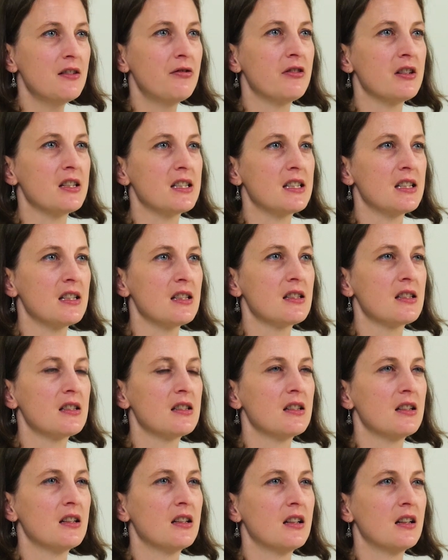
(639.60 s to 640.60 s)
differences.
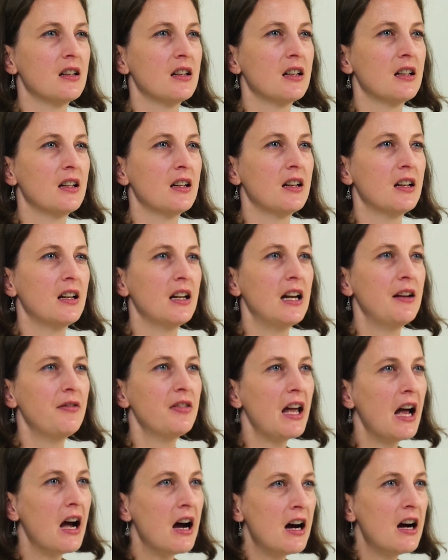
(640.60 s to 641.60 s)
If
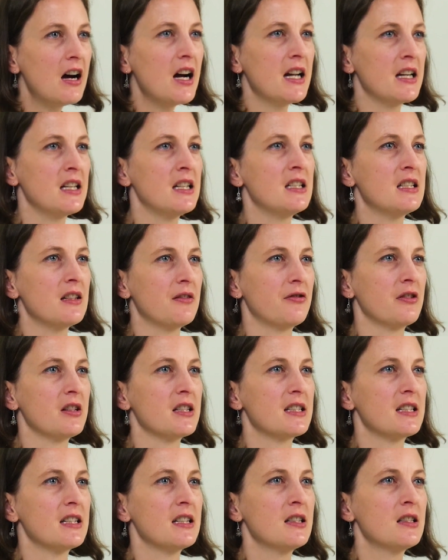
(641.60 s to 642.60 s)
there are any
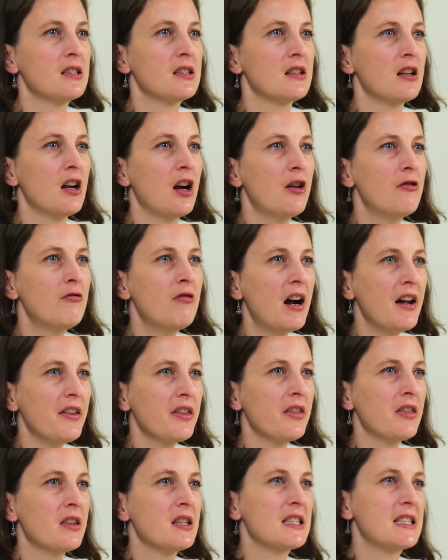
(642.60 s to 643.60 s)
differences, rather
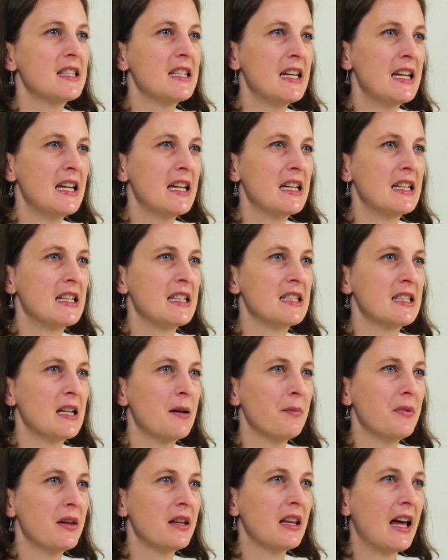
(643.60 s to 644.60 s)
than seeing it as
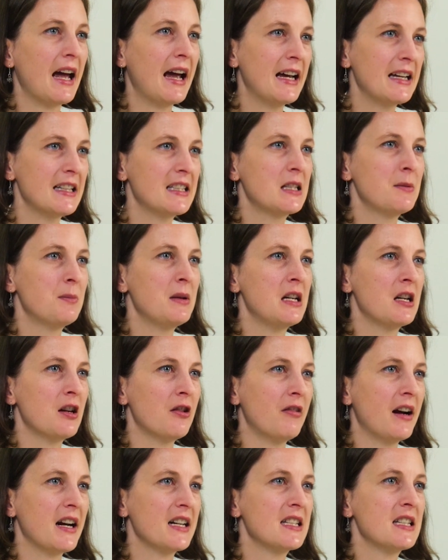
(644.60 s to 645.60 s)
something that has to be
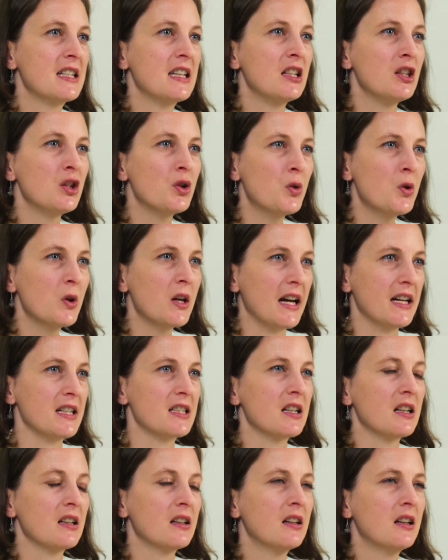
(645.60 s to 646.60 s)
corrected in your
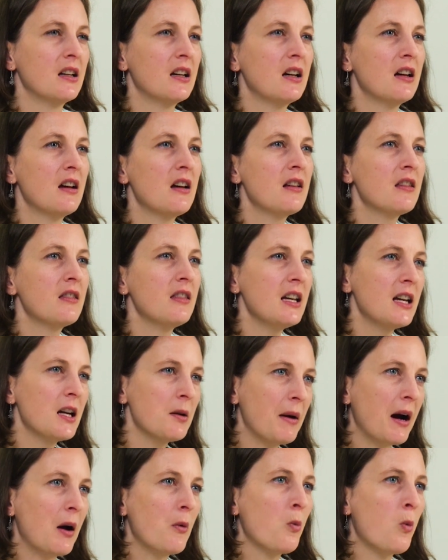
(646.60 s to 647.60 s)
letter, think
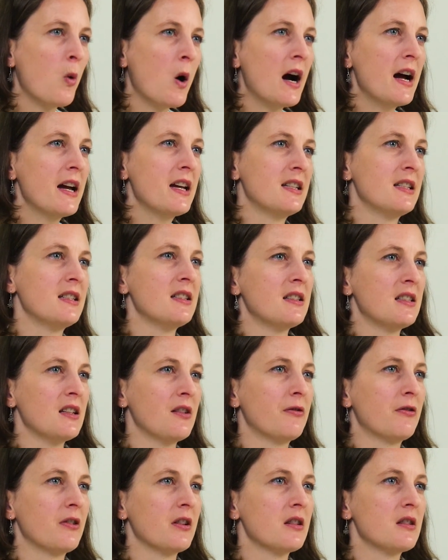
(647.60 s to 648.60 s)
about why it is
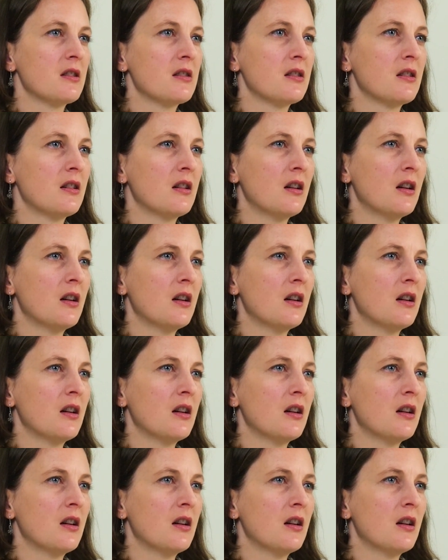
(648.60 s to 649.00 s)
different.